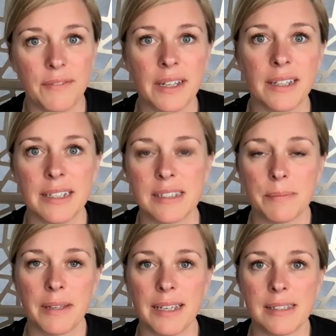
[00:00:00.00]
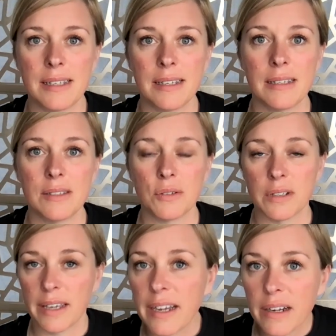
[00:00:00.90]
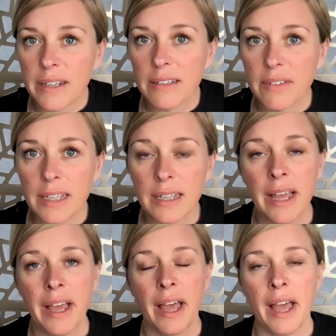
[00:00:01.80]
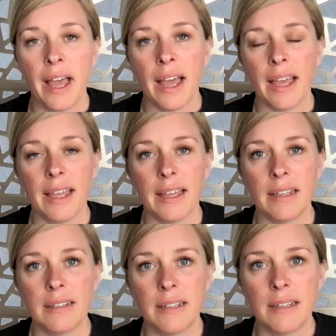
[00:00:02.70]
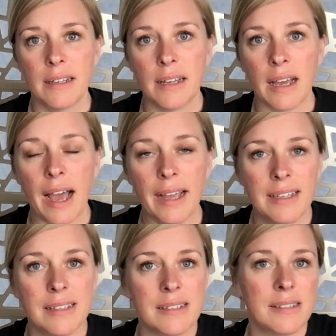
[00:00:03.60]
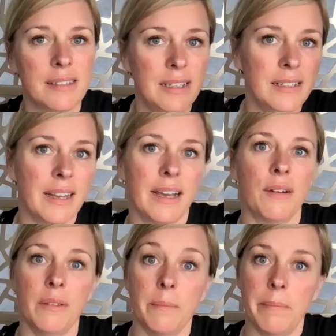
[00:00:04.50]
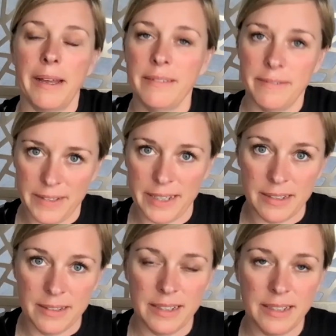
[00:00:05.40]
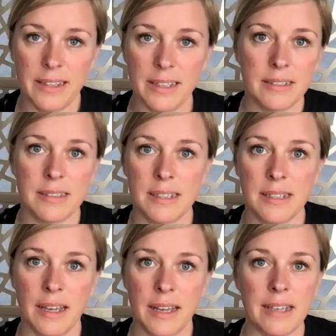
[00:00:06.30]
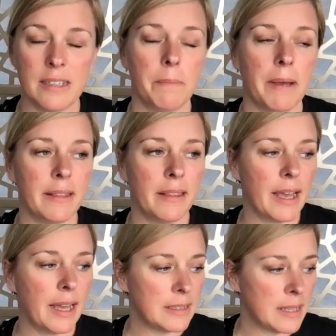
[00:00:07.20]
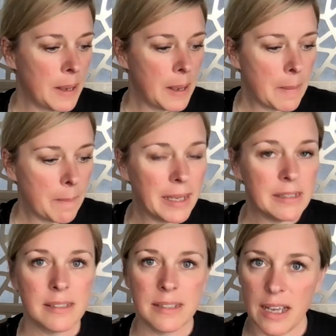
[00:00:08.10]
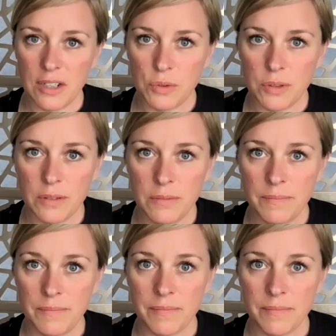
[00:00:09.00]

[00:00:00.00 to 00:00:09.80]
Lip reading: various places or caregiving. And I can see now the benefit in this has been that my schedule,